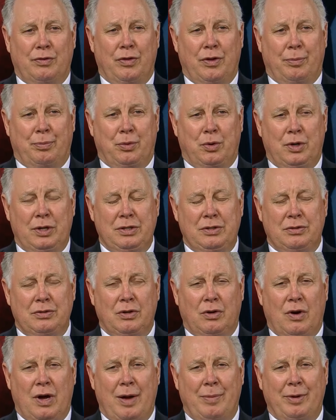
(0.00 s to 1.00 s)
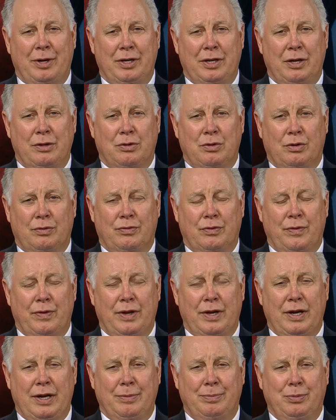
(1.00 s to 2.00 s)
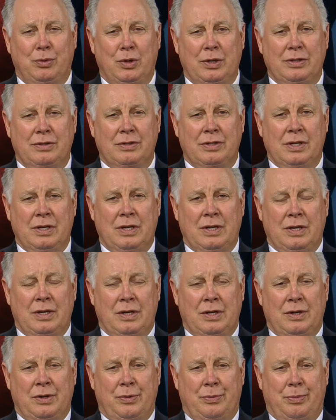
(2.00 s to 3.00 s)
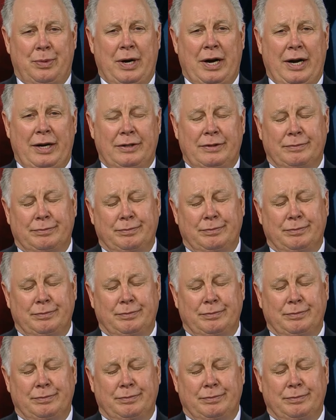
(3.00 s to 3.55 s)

from the ports or how many they took from the airports. But